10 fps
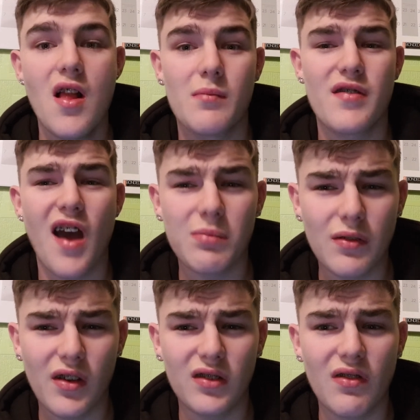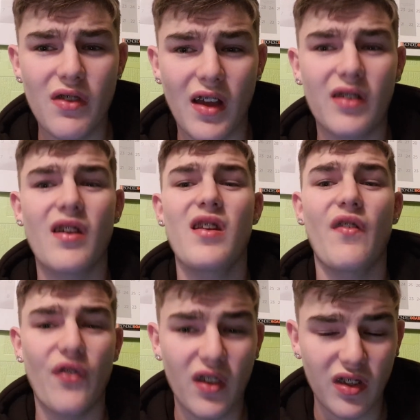But now we're reading this, and
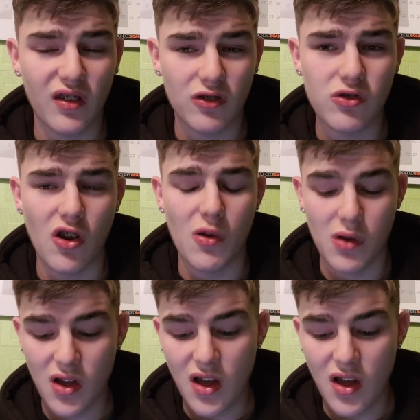if this is true,